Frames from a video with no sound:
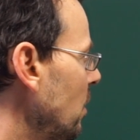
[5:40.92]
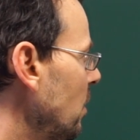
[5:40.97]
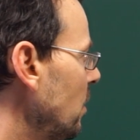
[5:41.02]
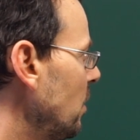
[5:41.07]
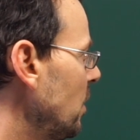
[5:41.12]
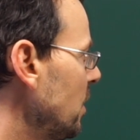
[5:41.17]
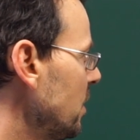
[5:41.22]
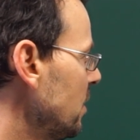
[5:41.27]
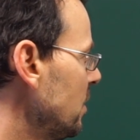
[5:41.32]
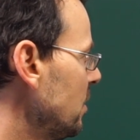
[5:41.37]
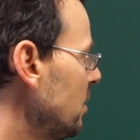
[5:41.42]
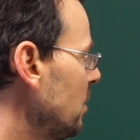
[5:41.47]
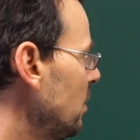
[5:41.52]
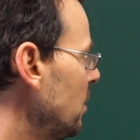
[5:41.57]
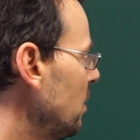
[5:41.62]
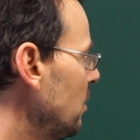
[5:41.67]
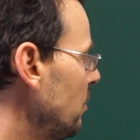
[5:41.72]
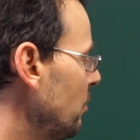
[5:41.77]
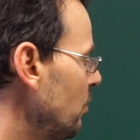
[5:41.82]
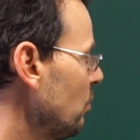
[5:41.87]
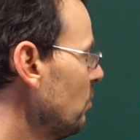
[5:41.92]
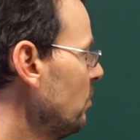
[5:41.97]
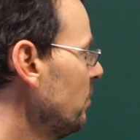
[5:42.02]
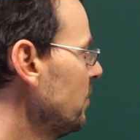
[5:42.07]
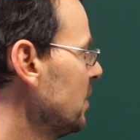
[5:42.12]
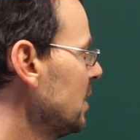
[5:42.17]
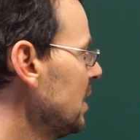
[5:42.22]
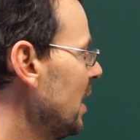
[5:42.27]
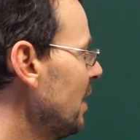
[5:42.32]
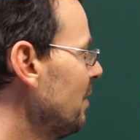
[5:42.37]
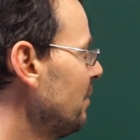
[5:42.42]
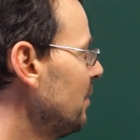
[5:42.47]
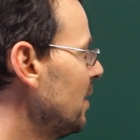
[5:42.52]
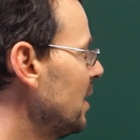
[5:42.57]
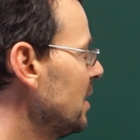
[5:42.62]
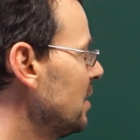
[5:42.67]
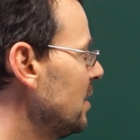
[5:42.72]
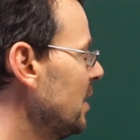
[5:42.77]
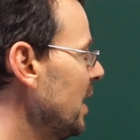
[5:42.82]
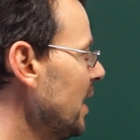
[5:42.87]
This proof is left
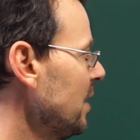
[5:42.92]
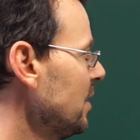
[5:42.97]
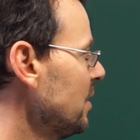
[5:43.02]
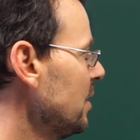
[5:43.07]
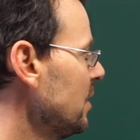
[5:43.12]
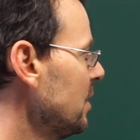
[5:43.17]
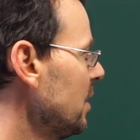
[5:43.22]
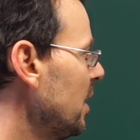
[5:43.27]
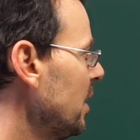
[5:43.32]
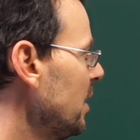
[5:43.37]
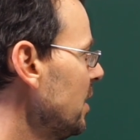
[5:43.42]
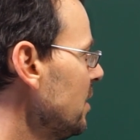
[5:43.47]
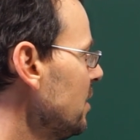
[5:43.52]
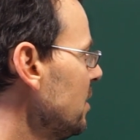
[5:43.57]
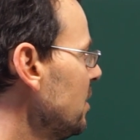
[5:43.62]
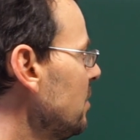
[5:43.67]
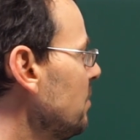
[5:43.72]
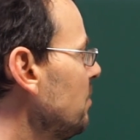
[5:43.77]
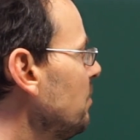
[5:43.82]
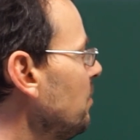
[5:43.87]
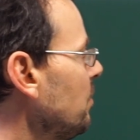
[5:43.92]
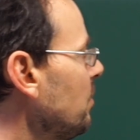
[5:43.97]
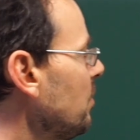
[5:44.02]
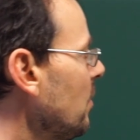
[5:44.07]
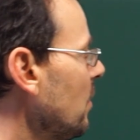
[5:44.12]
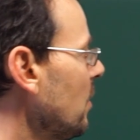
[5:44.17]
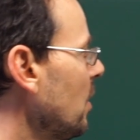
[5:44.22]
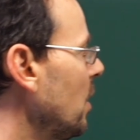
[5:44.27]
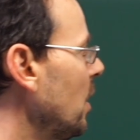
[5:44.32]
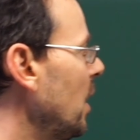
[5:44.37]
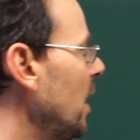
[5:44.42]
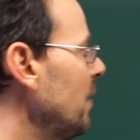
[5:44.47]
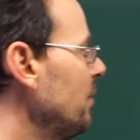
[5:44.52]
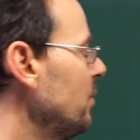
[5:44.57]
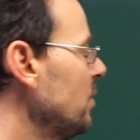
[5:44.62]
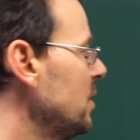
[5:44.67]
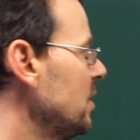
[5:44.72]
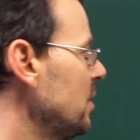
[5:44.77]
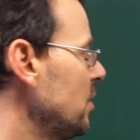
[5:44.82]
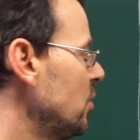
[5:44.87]
as an exercise. I
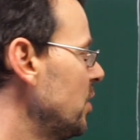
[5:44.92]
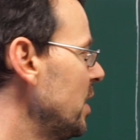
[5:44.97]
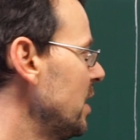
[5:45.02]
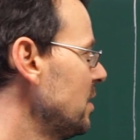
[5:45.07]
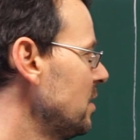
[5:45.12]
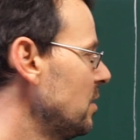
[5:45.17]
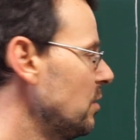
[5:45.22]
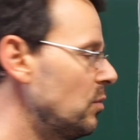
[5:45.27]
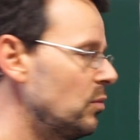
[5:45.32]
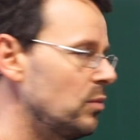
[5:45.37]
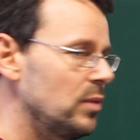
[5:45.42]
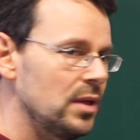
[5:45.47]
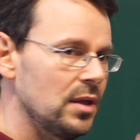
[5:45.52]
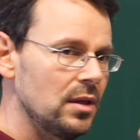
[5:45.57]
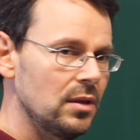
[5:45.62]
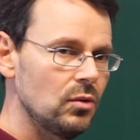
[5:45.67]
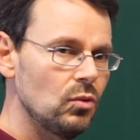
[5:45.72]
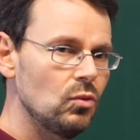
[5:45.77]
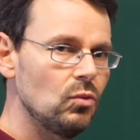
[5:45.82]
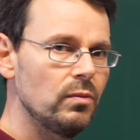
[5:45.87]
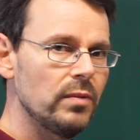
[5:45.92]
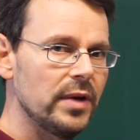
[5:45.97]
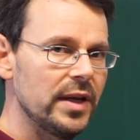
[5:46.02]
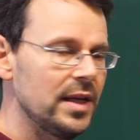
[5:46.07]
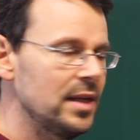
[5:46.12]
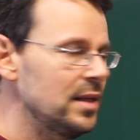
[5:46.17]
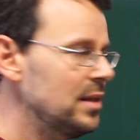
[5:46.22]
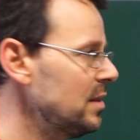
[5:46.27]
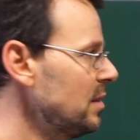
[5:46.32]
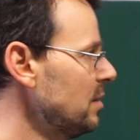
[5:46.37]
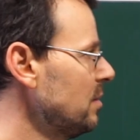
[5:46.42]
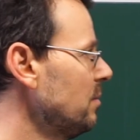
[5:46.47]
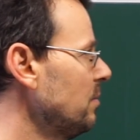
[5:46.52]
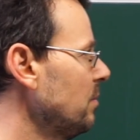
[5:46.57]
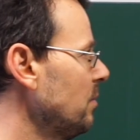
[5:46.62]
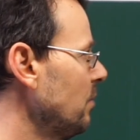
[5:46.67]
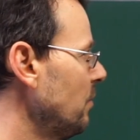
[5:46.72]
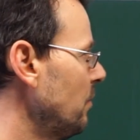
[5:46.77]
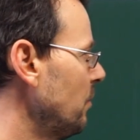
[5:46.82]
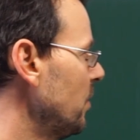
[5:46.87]
would suggest you do it in two ways.
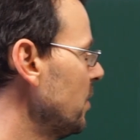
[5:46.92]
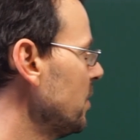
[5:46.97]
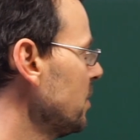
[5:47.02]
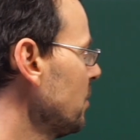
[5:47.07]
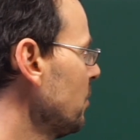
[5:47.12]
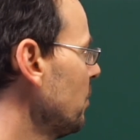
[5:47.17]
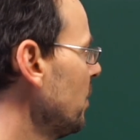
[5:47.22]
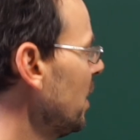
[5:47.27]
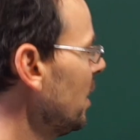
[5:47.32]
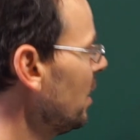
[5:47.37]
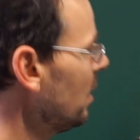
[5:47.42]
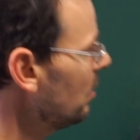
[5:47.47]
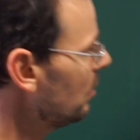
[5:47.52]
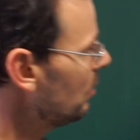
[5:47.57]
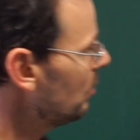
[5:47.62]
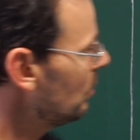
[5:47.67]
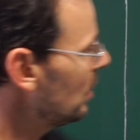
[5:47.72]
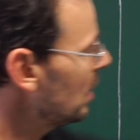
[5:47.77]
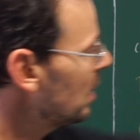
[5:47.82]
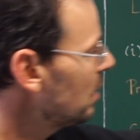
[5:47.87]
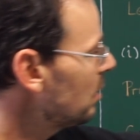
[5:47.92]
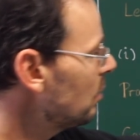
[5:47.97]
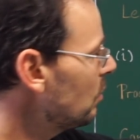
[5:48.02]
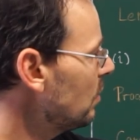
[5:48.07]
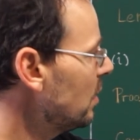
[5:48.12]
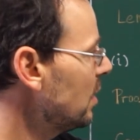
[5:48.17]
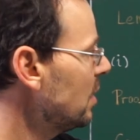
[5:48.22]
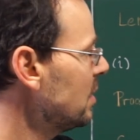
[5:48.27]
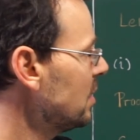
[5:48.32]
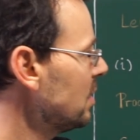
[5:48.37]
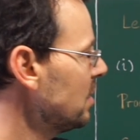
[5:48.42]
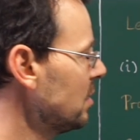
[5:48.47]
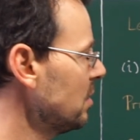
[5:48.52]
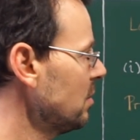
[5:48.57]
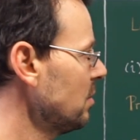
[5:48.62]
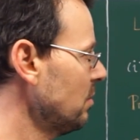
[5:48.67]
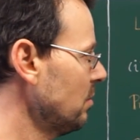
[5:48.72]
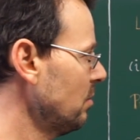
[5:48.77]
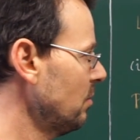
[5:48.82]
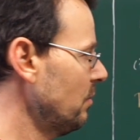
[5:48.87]
First way, really do this
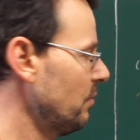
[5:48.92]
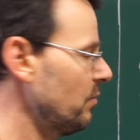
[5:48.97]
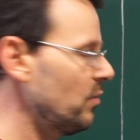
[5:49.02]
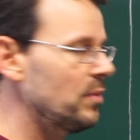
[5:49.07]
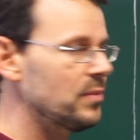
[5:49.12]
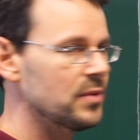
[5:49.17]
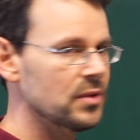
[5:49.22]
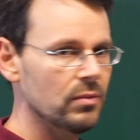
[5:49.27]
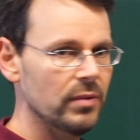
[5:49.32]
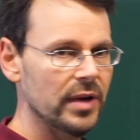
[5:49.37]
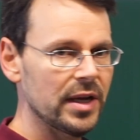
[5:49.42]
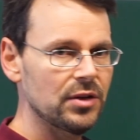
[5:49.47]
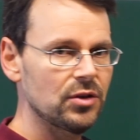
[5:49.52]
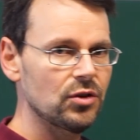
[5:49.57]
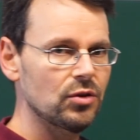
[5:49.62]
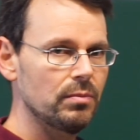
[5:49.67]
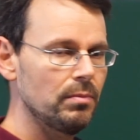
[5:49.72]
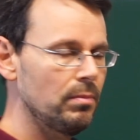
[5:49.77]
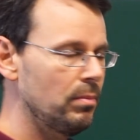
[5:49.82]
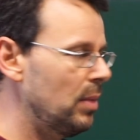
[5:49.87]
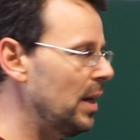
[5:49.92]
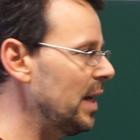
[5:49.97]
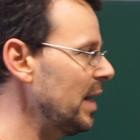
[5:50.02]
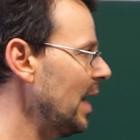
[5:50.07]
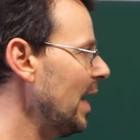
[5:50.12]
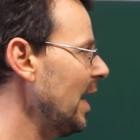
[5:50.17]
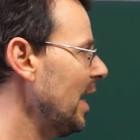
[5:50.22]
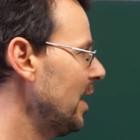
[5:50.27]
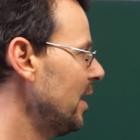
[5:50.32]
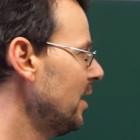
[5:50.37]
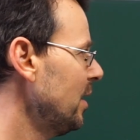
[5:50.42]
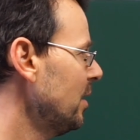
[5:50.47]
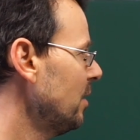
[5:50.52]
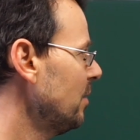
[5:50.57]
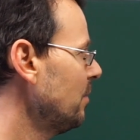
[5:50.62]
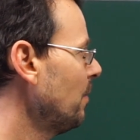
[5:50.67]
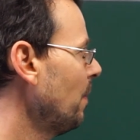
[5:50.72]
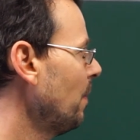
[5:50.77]
from scratch, by hand.